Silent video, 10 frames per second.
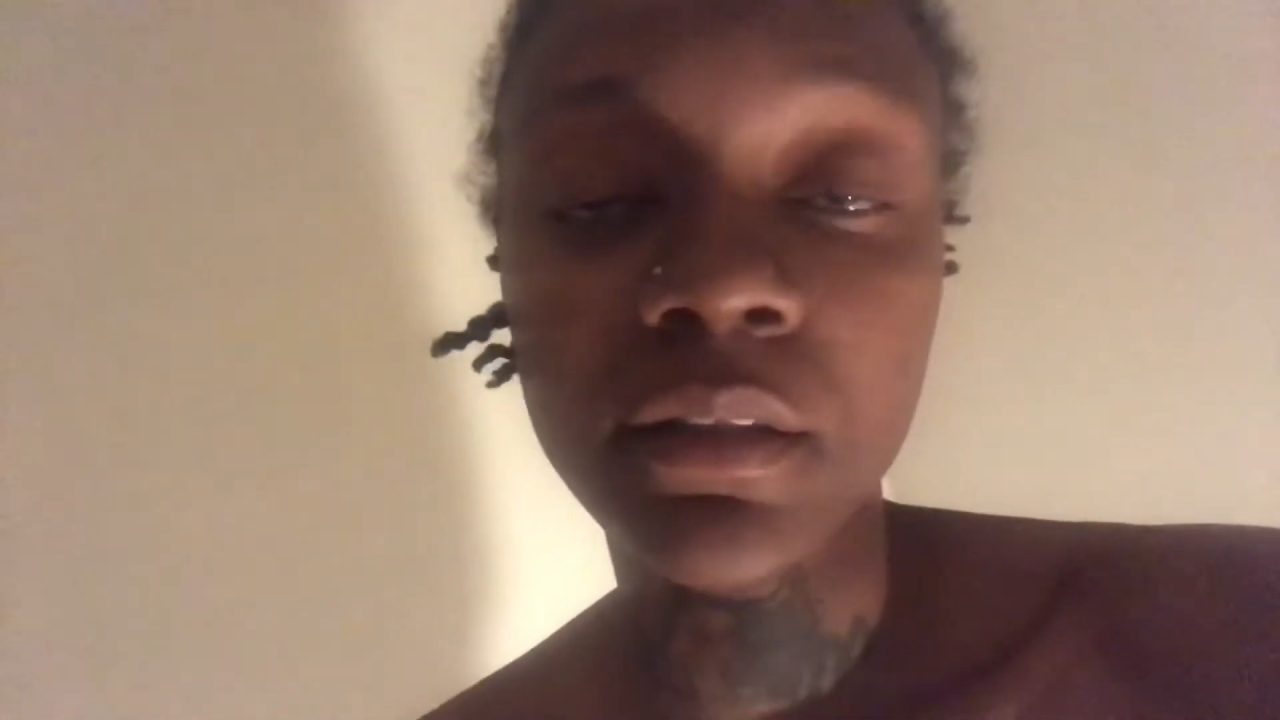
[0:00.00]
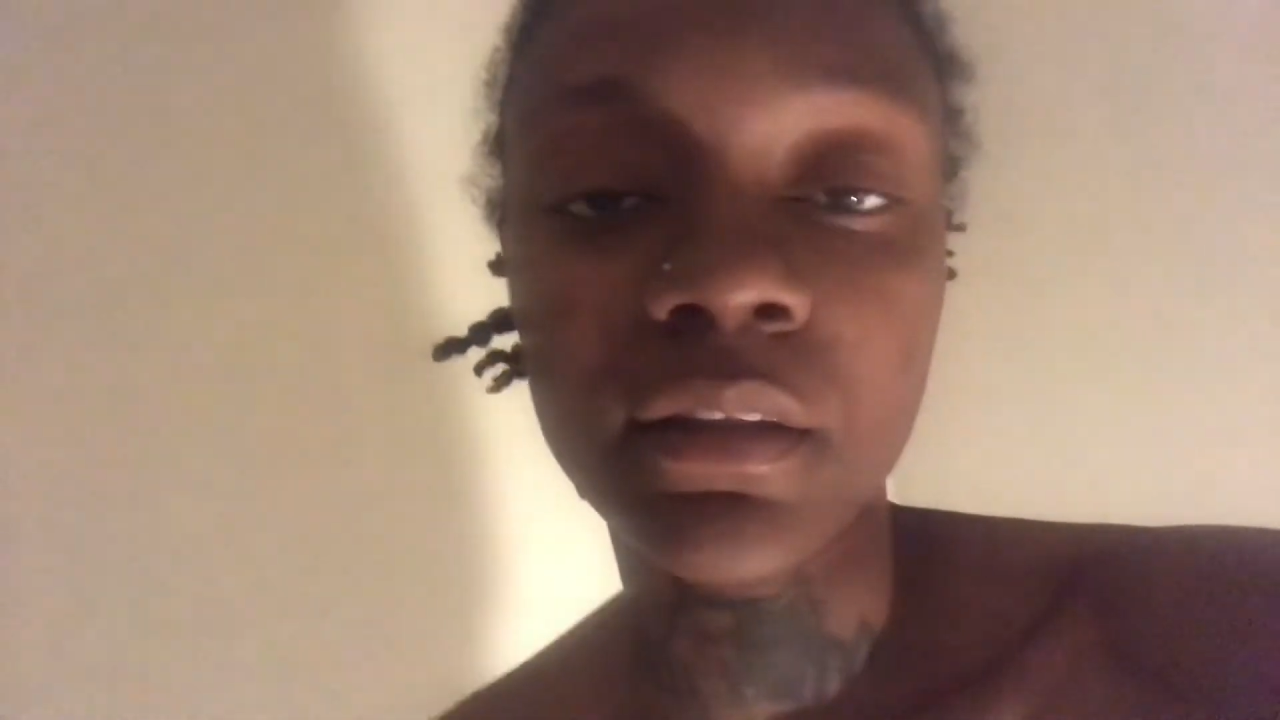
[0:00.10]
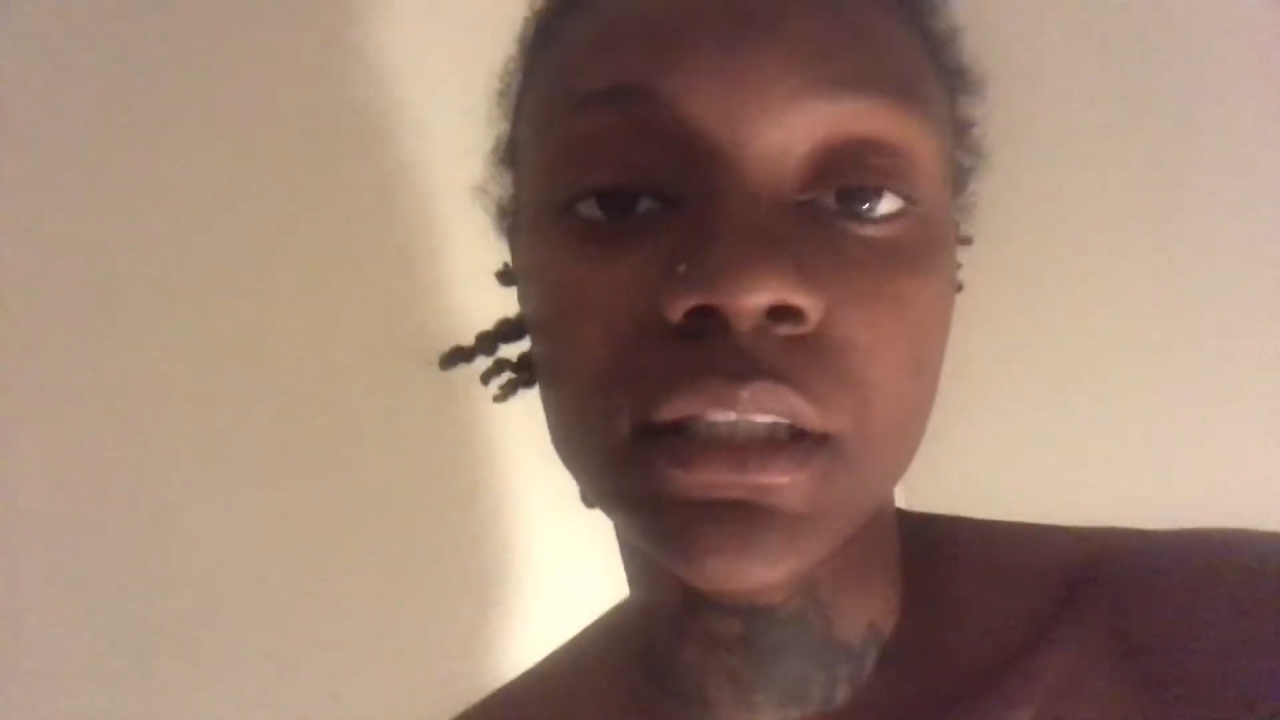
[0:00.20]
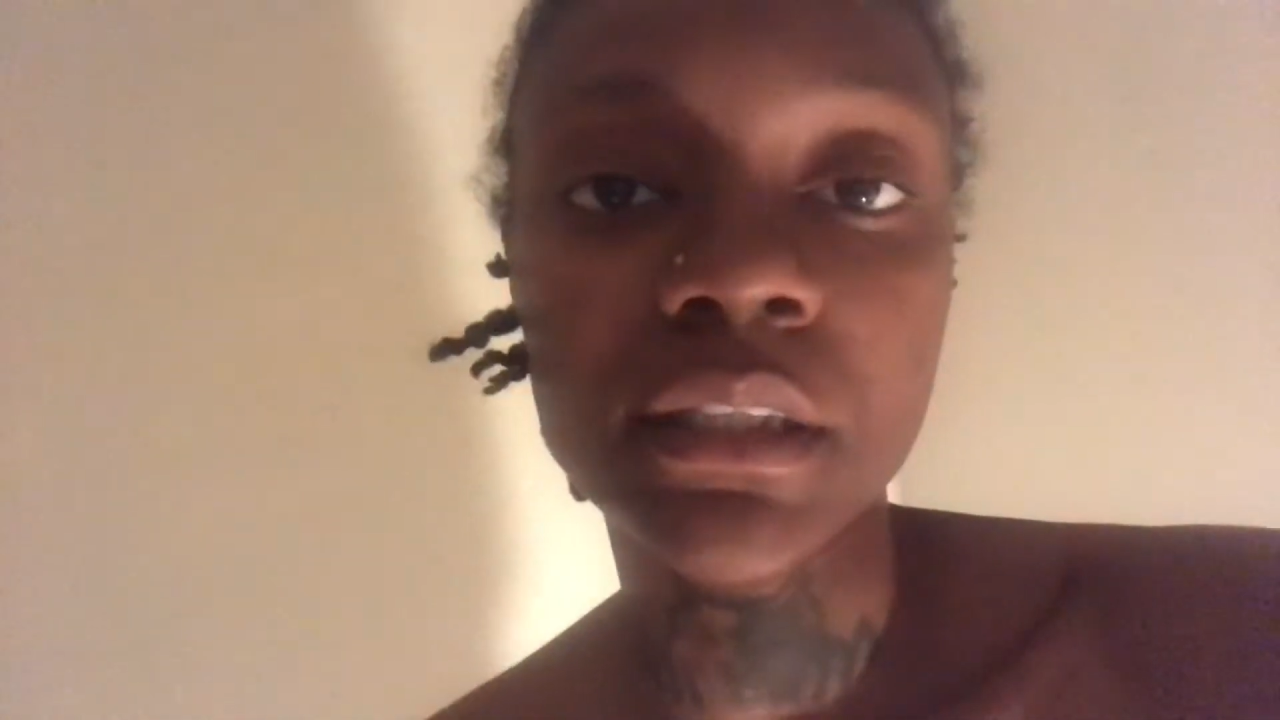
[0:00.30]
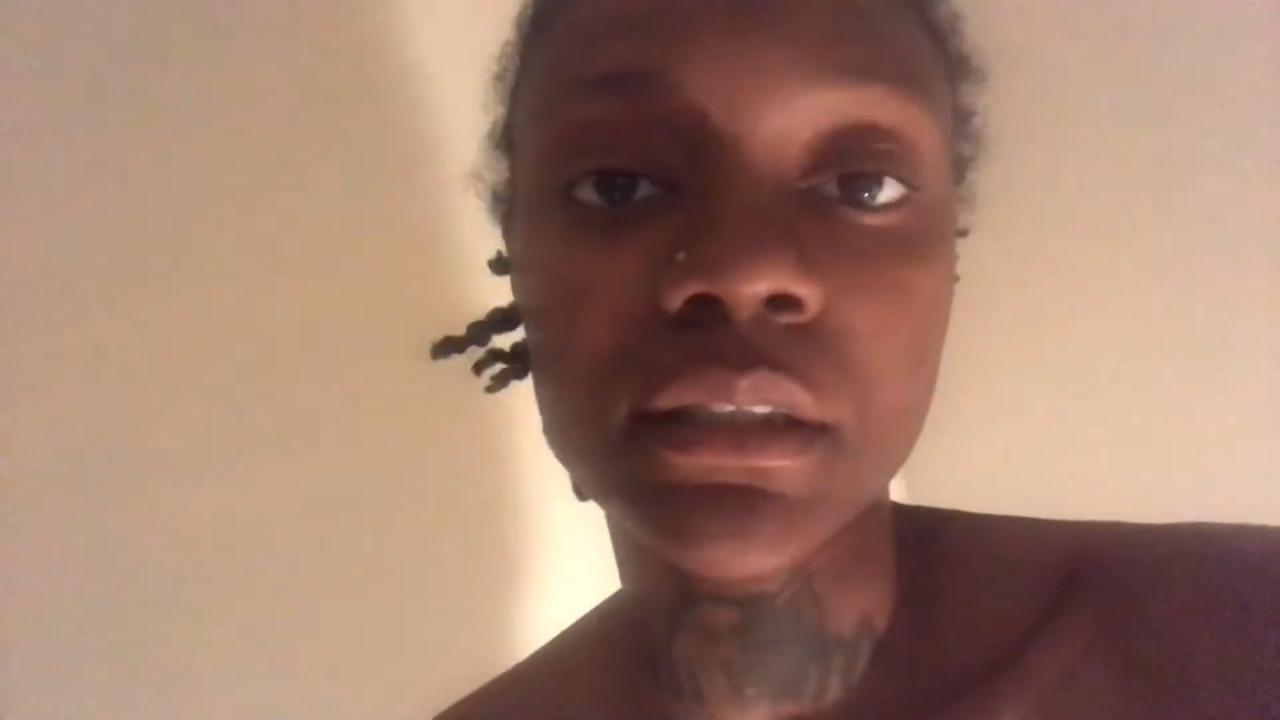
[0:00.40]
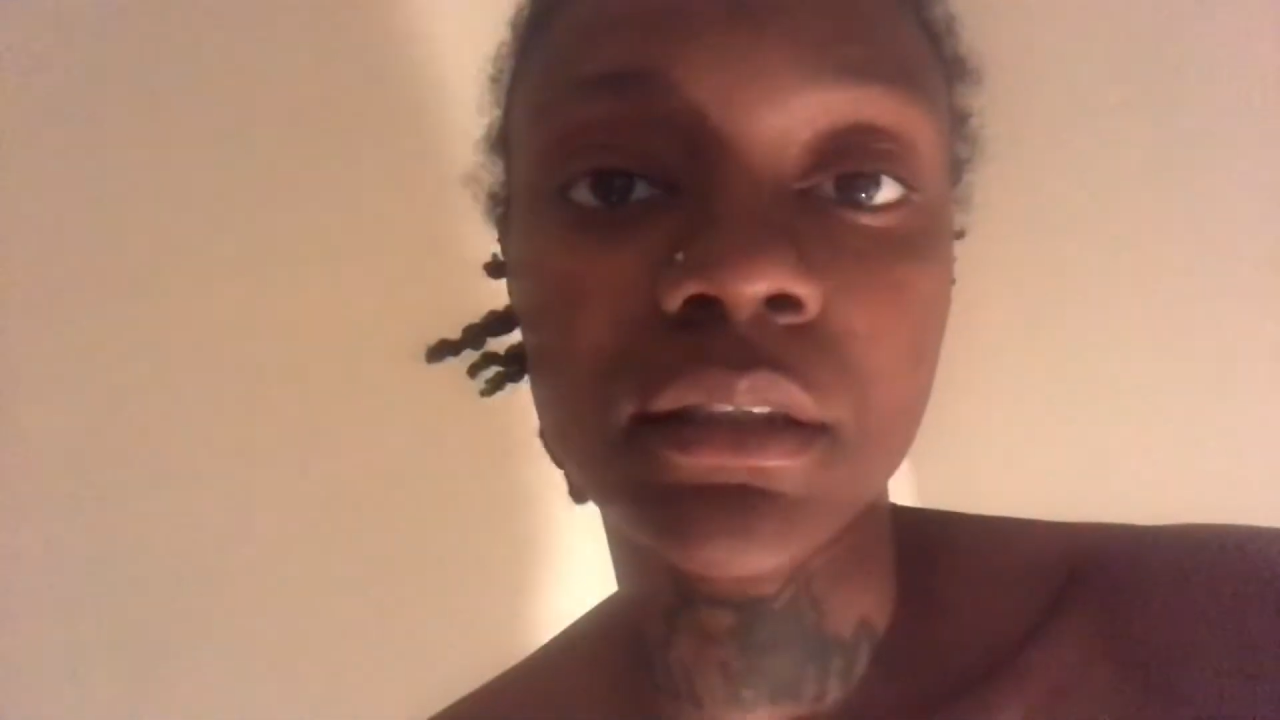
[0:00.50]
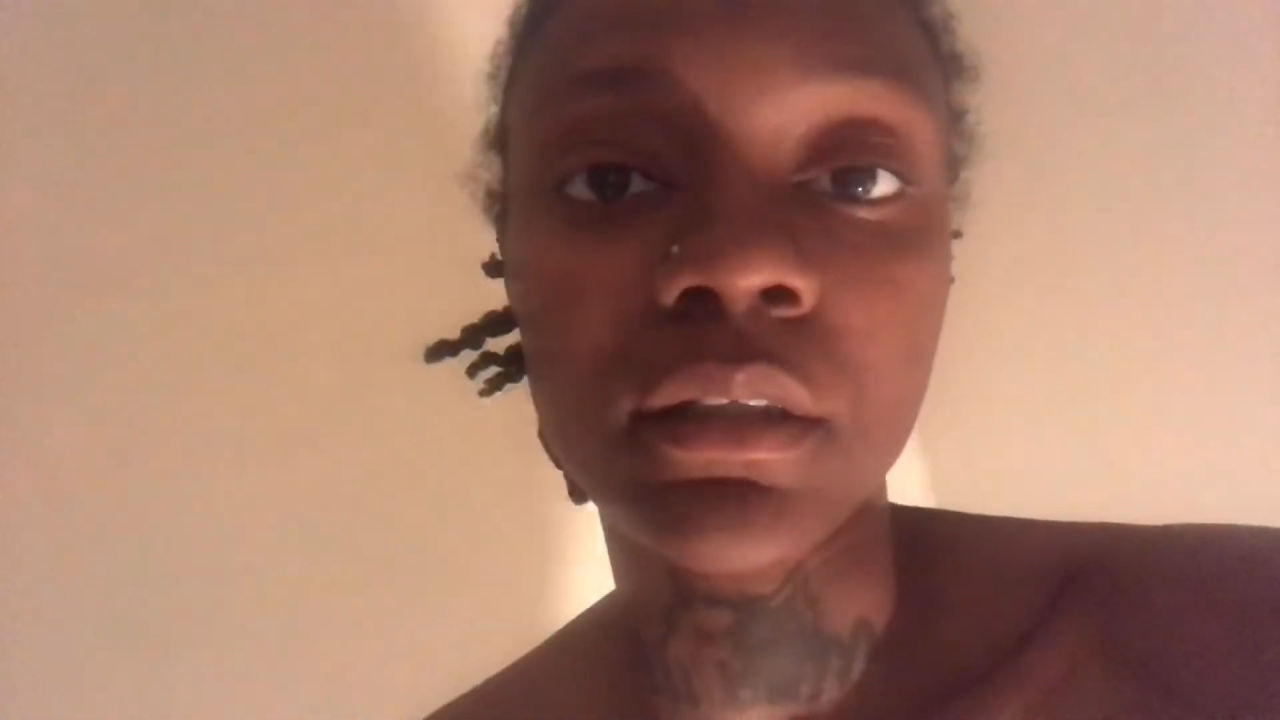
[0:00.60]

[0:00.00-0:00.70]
This is an